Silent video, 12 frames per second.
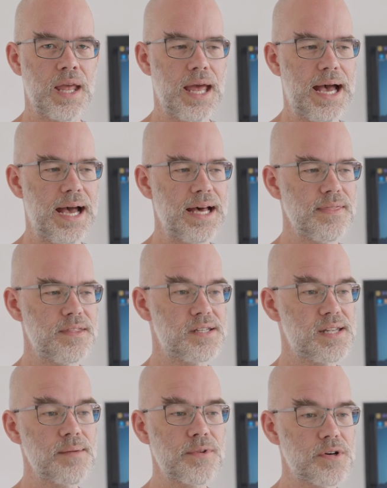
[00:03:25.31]
And the
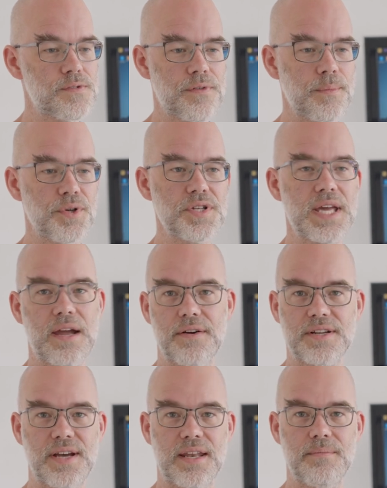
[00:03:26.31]
same goes for
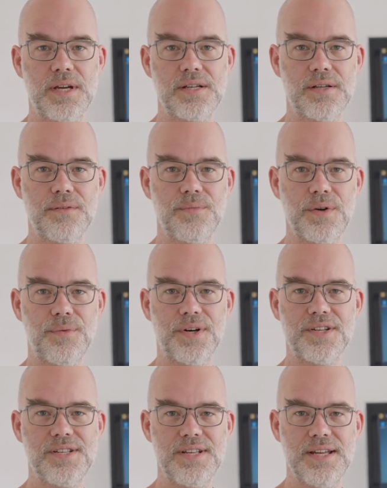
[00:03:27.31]
multi-character animation. We
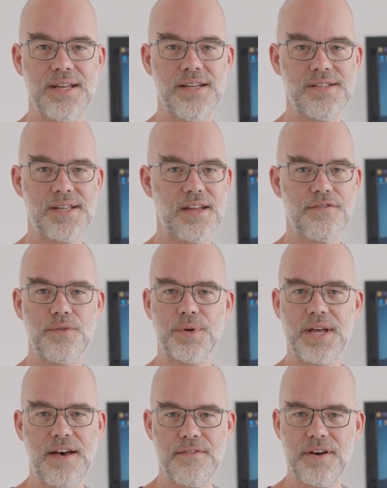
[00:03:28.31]
want to say, if you want to
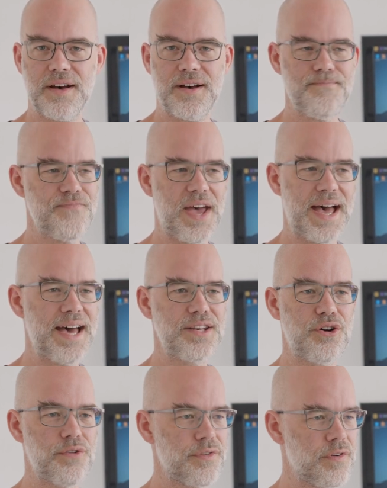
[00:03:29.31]
have a
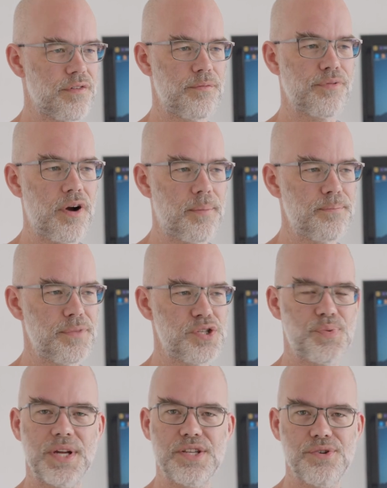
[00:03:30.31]
handover of a prop
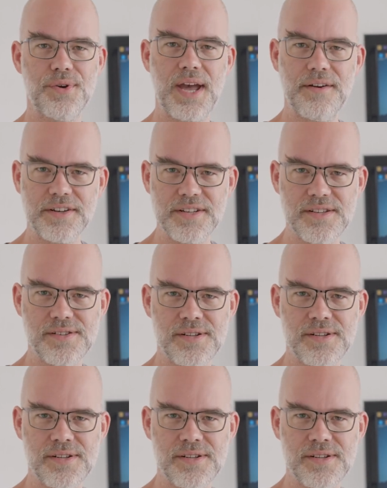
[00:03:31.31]
between two characters,